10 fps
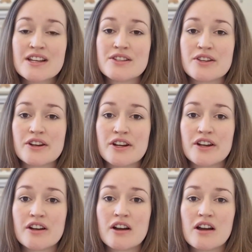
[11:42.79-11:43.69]
So
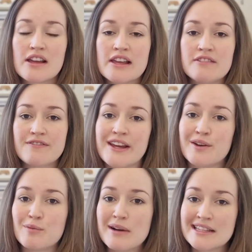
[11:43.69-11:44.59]
he'll
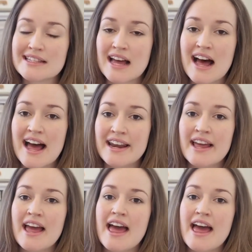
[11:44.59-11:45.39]
feed on one side,